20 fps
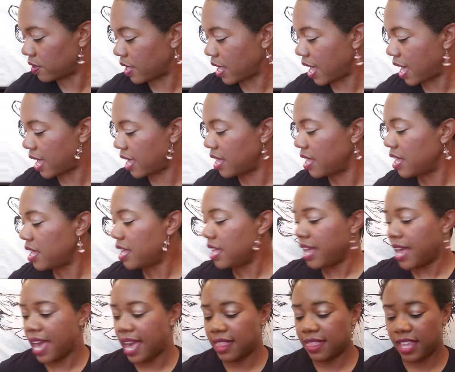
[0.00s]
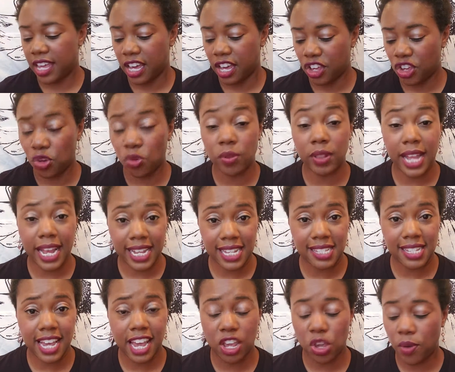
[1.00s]
Okay. And then you, like I
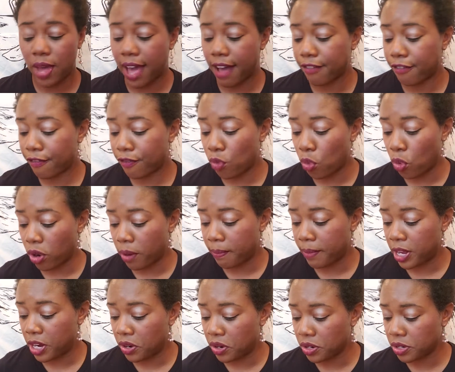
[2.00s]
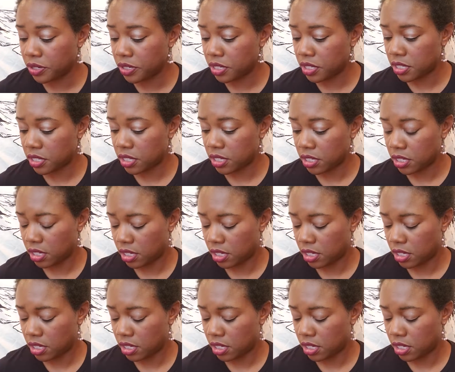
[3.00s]
said, you have 4 mirrors.